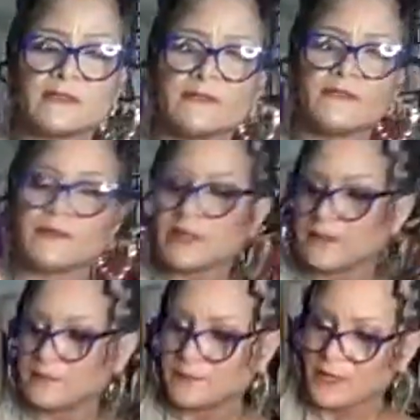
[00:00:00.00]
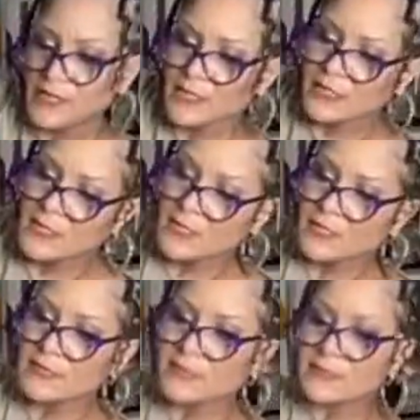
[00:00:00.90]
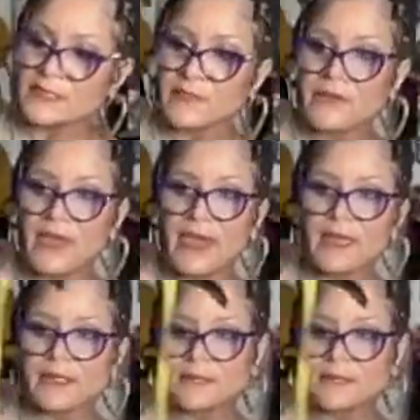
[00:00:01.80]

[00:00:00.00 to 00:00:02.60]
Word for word: in the front. The back